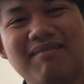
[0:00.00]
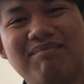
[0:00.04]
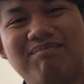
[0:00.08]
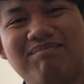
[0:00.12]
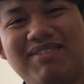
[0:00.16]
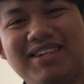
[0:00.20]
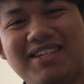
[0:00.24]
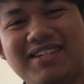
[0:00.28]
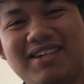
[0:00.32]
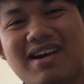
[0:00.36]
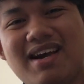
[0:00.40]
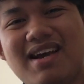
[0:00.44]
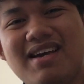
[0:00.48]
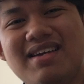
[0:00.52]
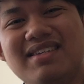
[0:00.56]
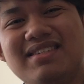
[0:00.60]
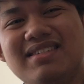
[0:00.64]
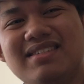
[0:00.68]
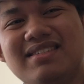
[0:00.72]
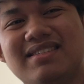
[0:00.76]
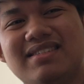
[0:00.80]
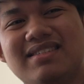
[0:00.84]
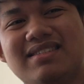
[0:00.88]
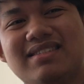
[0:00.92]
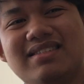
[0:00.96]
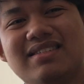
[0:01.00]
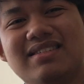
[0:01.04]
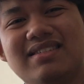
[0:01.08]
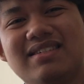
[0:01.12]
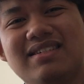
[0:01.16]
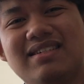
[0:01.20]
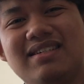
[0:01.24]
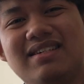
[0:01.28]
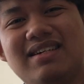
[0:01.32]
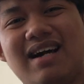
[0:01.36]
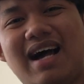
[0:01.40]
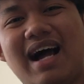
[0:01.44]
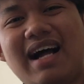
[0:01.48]
because
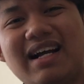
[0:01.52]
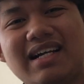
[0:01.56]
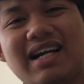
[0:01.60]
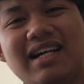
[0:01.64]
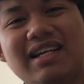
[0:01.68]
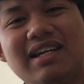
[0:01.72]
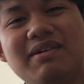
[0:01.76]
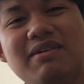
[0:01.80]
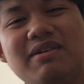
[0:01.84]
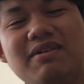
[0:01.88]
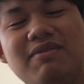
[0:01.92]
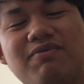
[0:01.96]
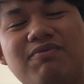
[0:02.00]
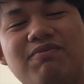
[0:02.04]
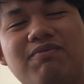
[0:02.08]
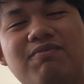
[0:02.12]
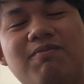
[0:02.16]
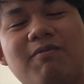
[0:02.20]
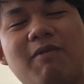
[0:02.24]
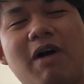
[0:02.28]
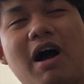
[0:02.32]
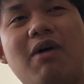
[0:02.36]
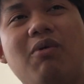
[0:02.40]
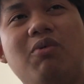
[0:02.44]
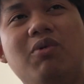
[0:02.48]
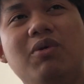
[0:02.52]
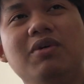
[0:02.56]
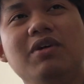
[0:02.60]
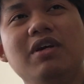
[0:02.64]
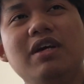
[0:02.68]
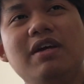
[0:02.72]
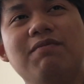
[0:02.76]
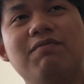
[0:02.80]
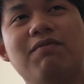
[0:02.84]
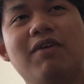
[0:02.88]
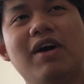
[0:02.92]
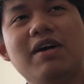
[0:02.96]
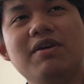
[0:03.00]
I kind of, I won't,
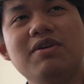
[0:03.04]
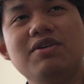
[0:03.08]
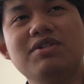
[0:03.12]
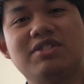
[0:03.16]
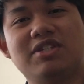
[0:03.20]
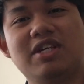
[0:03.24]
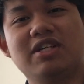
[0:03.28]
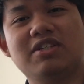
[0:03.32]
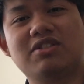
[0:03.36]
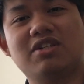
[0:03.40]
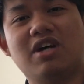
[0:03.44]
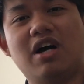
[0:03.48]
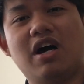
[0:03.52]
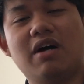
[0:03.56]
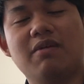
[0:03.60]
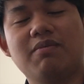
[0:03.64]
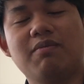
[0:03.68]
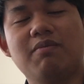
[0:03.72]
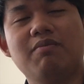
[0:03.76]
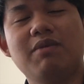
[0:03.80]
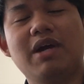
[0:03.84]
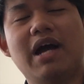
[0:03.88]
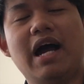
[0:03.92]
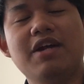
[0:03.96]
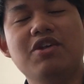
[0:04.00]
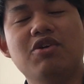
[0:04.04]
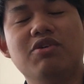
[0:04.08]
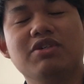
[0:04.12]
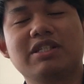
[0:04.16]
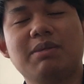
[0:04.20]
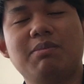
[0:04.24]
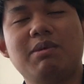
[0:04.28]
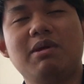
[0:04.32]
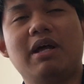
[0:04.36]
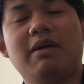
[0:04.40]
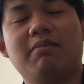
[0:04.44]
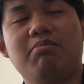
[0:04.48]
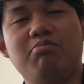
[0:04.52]
if I use TikTok, I know it's
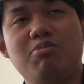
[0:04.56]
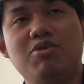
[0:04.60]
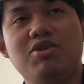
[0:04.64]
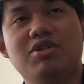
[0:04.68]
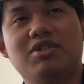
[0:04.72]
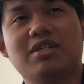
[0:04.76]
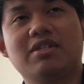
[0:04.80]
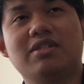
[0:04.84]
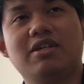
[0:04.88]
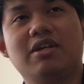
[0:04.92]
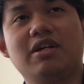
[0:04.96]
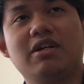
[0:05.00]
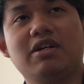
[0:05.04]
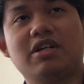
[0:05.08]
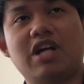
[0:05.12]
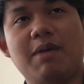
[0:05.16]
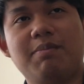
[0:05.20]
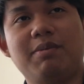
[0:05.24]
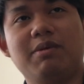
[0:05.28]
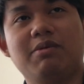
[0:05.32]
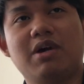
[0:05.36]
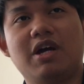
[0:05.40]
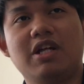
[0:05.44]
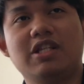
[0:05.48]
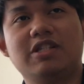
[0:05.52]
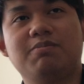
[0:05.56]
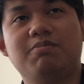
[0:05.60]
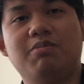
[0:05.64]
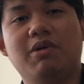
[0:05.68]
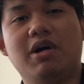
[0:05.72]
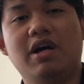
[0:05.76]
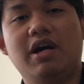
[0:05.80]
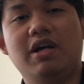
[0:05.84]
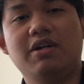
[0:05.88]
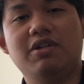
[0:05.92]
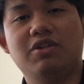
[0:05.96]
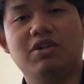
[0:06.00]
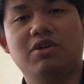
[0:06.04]
gonna be like music there and copyrights,
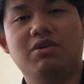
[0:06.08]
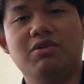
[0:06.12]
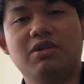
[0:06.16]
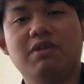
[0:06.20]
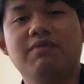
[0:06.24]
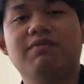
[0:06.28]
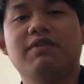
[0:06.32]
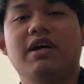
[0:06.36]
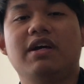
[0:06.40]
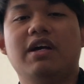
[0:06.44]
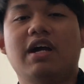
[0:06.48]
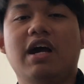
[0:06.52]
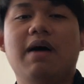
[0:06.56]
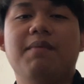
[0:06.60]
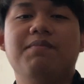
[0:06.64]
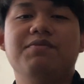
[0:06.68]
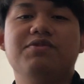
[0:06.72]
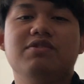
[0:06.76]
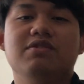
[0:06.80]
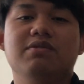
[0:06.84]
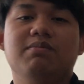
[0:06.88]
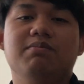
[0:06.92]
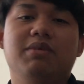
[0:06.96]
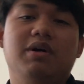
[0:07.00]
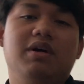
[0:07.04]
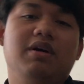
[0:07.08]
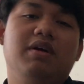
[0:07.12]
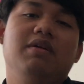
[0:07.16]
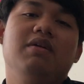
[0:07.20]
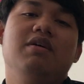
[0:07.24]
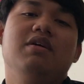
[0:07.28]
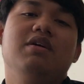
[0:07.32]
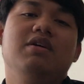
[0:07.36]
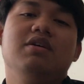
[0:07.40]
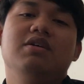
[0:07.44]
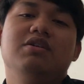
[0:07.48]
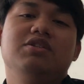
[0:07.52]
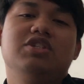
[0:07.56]
but I don't know if I have to, but
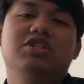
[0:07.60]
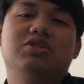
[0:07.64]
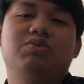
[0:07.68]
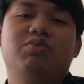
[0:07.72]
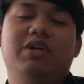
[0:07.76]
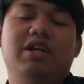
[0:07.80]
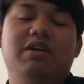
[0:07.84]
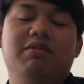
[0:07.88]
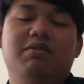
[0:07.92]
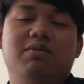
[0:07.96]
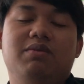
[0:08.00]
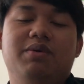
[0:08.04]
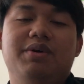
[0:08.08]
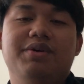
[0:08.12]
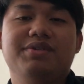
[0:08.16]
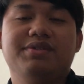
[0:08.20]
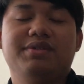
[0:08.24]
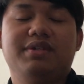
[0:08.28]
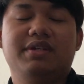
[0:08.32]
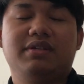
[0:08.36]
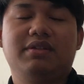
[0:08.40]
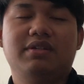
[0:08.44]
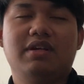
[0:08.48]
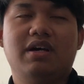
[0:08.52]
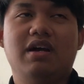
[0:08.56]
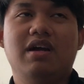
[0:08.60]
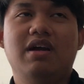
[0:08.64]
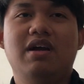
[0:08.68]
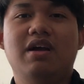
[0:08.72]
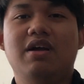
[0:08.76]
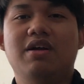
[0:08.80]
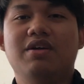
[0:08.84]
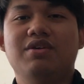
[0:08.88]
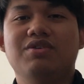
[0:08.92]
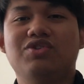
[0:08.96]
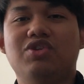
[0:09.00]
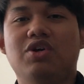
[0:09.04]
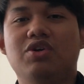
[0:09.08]
just whatever it was like that.
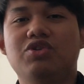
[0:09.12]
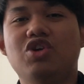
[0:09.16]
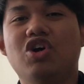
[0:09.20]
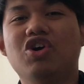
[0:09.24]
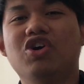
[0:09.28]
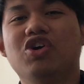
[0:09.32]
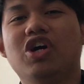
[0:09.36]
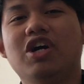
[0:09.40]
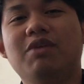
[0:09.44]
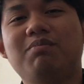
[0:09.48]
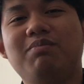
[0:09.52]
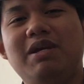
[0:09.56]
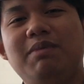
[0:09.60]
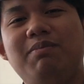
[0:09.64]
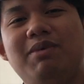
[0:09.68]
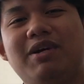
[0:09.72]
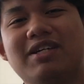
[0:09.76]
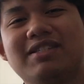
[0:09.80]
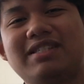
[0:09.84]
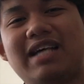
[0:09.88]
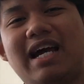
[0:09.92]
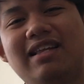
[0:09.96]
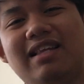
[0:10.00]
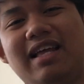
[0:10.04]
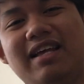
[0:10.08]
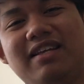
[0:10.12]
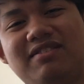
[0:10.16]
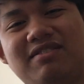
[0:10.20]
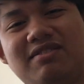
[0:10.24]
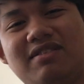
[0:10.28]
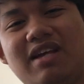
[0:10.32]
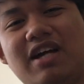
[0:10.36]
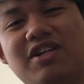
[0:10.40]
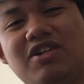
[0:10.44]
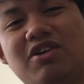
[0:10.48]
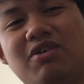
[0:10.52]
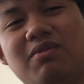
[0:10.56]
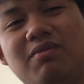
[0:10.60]
So don't hurt me because I like,
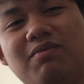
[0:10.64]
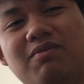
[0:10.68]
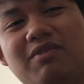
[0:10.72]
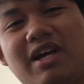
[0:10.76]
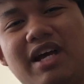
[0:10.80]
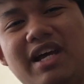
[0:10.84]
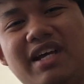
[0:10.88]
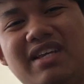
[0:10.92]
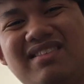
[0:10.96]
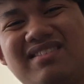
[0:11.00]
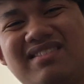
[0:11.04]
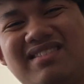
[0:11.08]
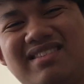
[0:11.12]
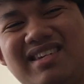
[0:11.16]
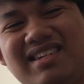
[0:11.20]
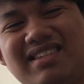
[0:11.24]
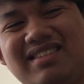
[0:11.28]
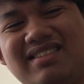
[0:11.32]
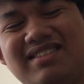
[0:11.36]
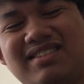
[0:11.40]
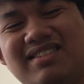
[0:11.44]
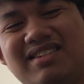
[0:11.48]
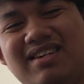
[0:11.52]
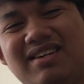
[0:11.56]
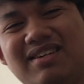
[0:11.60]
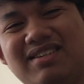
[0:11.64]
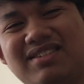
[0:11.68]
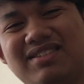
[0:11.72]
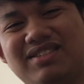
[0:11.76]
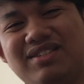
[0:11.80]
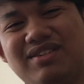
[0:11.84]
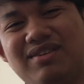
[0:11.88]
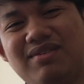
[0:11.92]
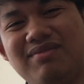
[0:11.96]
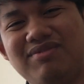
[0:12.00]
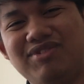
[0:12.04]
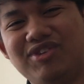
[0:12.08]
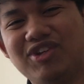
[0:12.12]
I don't like TikTok,
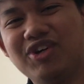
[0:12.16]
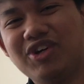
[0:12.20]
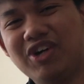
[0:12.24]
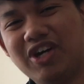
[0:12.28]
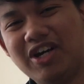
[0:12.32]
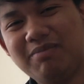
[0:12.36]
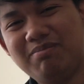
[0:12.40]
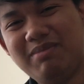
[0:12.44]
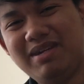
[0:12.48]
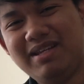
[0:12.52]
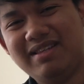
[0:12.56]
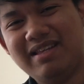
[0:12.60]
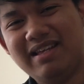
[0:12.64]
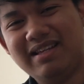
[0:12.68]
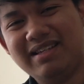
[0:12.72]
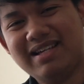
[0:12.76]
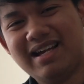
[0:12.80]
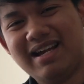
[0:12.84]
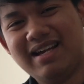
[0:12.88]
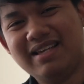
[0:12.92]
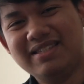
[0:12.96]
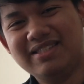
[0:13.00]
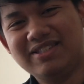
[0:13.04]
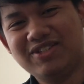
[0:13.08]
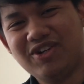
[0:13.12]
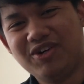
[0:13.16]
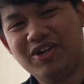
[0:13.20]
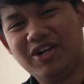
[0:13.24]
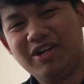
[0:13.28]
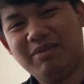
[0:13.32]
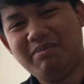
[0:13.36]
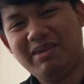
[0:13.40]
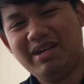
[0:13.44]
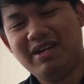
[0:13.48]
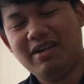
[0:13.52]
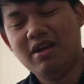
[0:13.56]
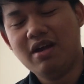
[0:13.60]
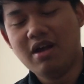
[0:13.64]
so don't hurt me then, guys, don't hurt
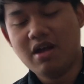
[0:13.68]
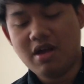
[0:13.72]
me.